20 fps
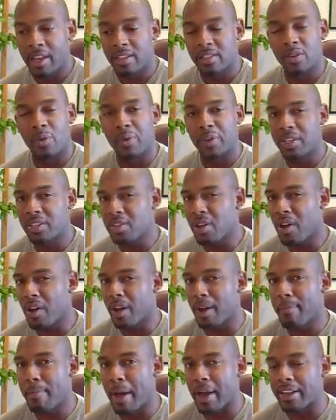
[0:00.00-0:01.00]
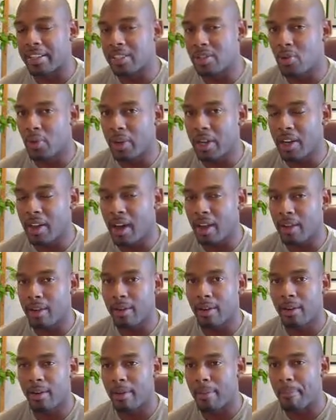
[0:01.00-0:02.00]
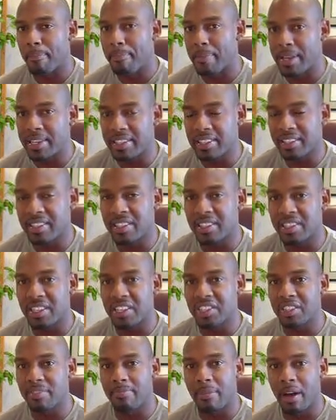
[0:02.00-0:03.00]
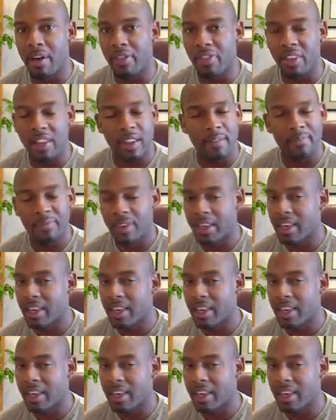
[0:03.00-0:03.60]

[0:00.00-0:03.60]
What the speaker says: So when you talk about a $20 business decision monthly,